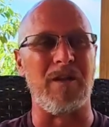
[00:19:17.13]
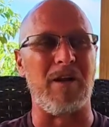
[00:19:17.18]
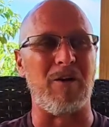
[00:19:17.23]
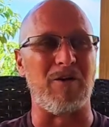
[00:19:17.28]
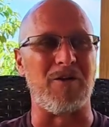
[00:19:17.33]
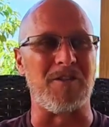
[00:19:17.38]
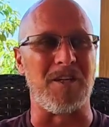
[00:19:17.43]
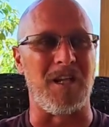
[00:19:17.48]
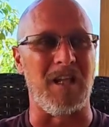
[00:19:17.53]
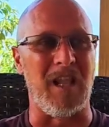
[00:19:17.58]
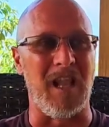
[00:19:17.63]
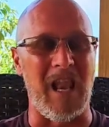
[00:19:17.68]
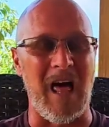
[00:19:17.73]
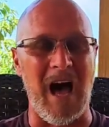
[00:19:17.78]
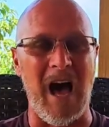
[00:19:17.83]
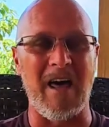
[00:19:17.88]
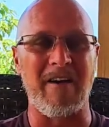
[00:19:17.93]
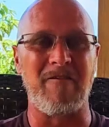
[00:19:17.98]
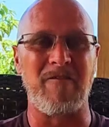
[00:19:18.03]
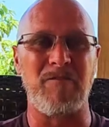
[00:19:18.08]
There is a
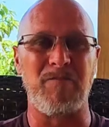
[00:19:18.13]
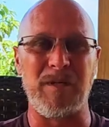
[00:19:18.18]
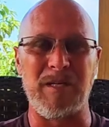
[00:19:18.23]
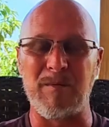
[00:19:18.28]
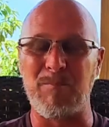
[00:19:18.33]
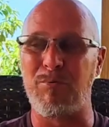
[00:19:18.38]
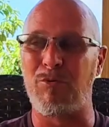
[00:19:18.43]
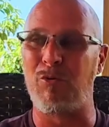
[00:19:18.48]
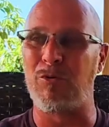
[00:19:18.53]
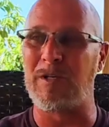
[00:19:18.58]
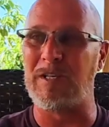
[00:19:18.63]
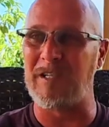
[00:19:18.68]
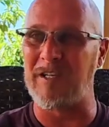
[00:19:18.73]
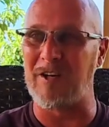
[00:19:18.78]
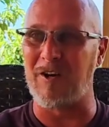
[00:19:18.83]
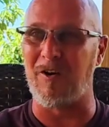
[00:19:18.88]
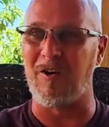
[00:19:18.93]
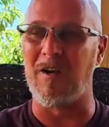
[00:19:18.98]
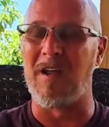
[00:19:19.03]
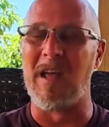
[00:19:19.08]
lot of people
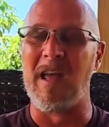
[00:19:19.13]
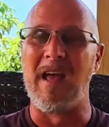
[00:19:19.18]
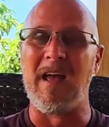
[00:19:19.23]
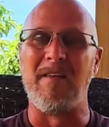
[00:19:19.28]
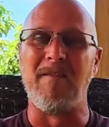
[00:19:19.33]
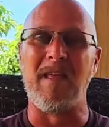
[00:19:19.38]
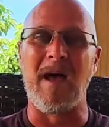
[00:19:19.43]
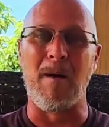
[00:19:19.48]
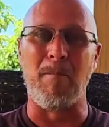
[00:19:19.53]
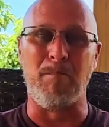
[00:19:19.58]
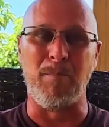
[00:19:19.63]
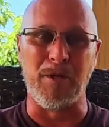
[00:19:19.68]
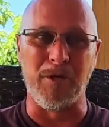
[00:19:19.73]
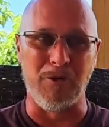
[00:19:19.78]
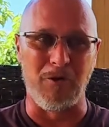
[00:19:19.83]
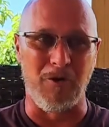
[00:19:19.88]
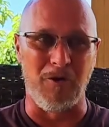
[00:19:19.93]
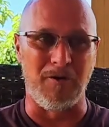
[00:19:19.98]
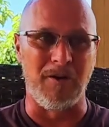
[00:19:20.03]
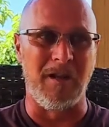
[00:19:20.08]
here that
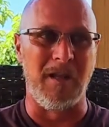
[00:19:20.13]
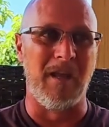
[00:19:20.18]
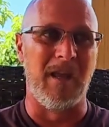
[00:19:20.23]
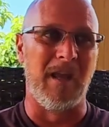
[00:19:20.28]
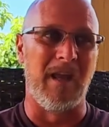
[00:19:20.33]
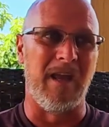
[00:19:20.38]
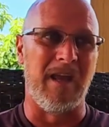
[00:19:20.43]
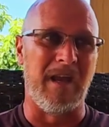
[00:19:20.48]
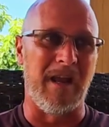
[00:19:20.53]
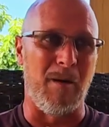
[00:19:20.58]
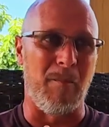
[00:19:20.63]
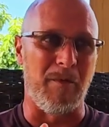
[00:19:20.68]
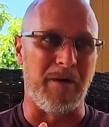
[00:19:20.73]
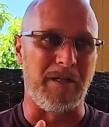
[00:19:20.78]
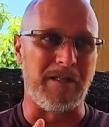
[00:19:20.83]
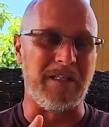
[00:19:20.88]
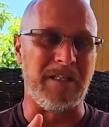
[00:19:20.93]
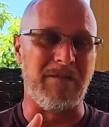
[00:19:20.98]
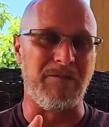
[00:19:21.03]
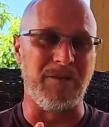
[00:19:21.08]
build, and I'm
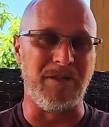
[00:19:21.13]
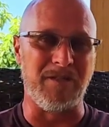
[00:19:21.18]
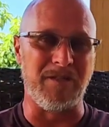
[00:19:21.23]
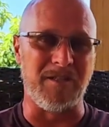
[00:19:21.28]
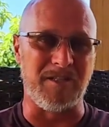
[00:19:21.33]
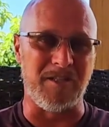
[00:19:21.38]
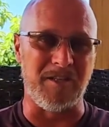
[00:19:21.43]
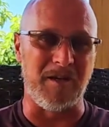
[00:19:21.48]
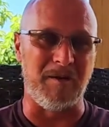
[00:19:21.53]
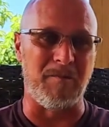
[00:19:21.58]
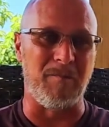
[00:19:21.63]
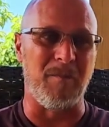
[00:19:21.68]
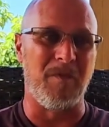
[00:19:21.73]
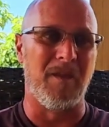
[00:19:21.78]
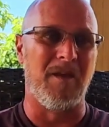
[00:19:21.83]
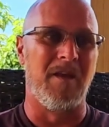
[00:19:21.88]
going to give you a tip.